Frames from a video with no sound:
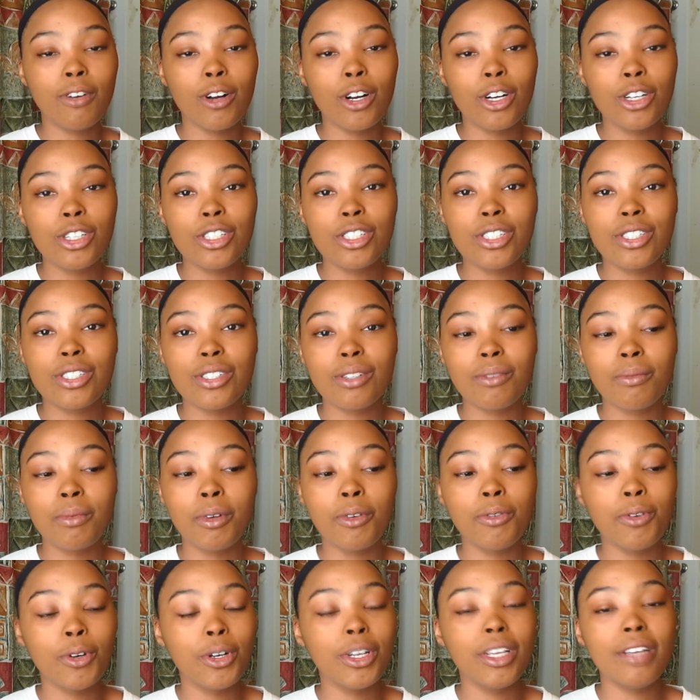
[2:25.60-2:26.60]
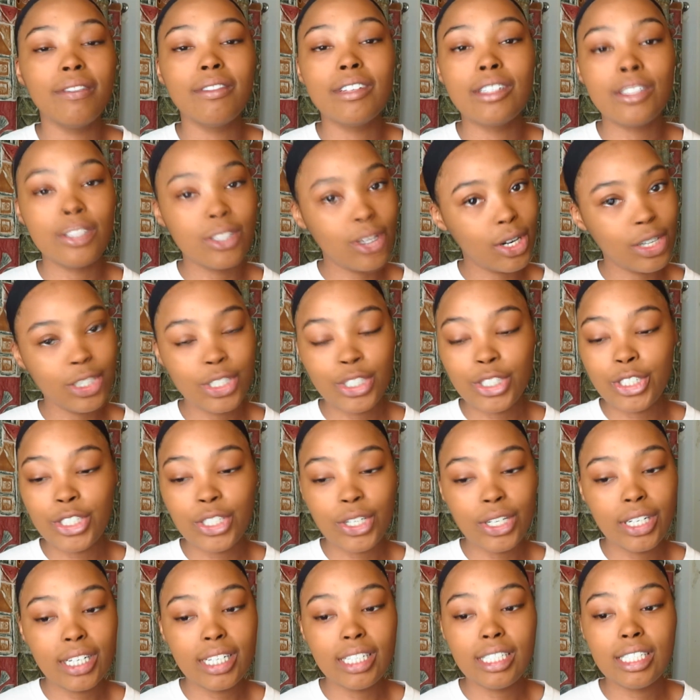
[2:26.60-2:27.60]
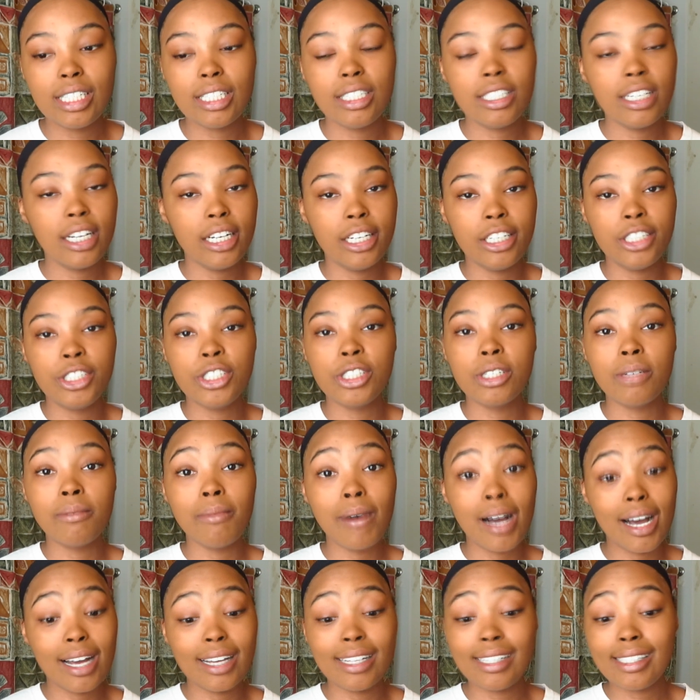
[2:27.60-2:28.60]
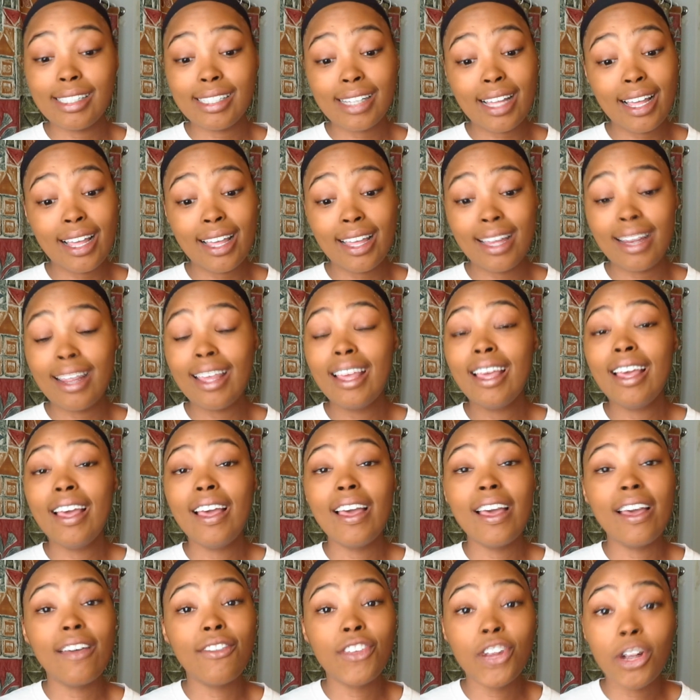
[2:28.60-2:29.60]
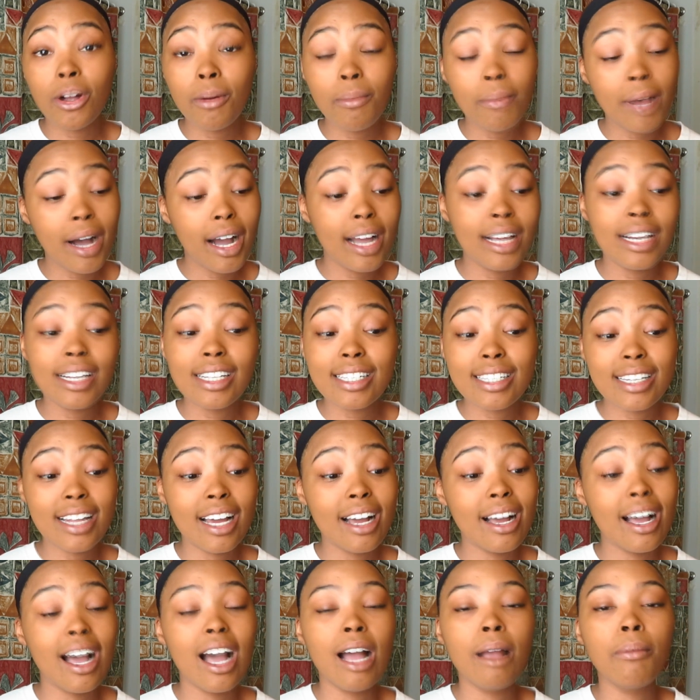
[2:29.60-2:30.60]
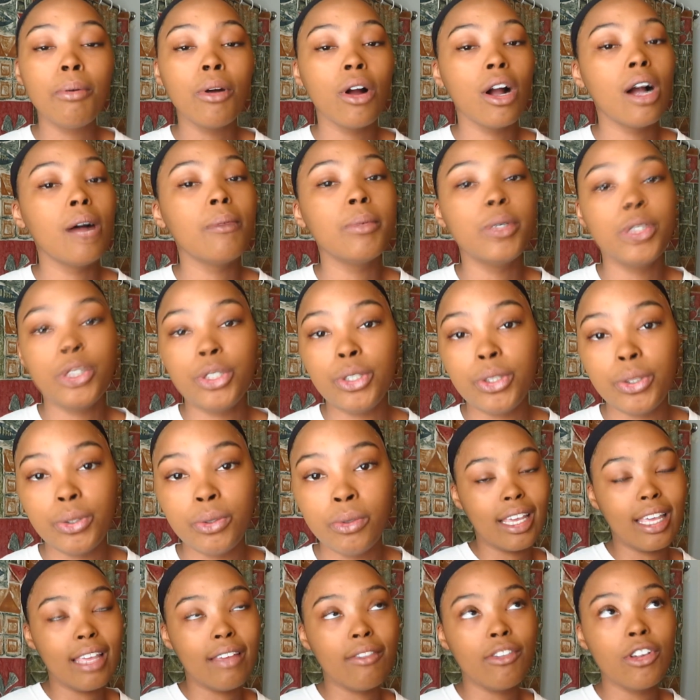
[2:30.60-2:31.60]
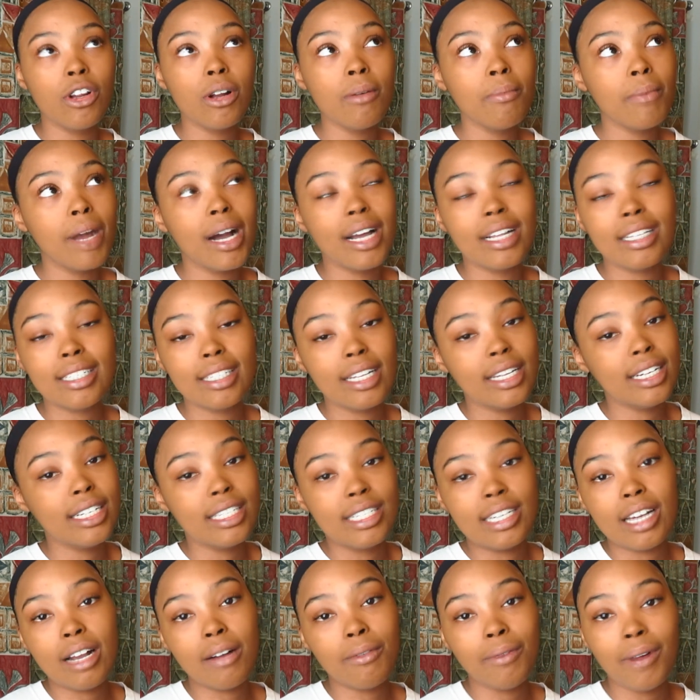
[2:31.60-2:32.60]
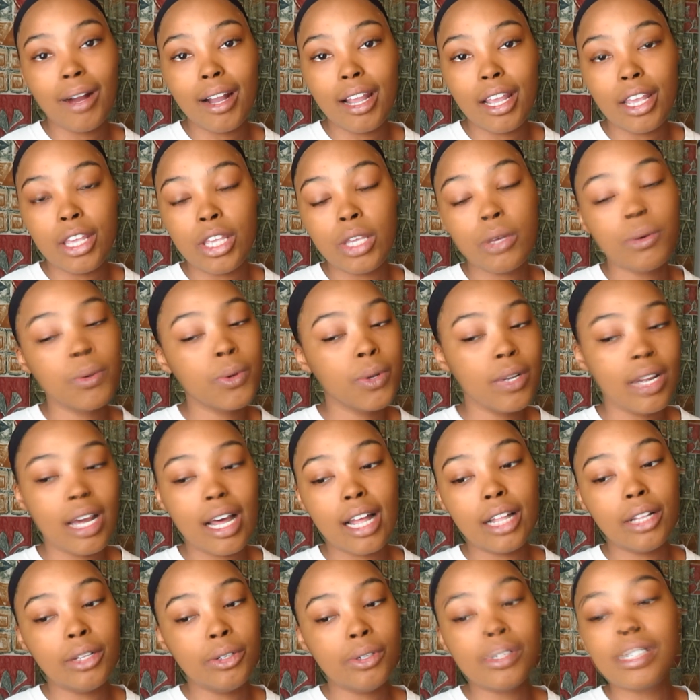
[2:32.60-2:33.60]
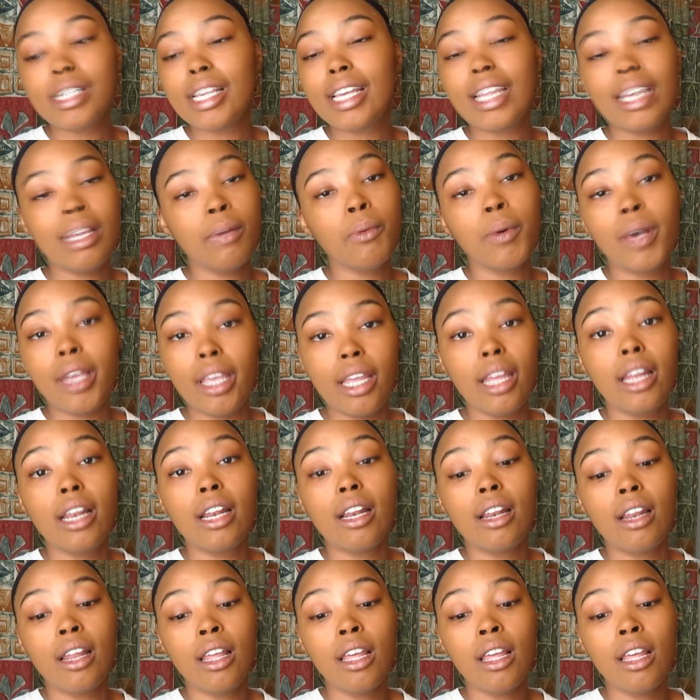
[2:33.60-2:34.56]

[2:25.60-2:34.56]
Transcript: first, before you even start your journey, to change your mindset. If your mind is not, I promise you, if your mindset is not right, you will not lose any weight.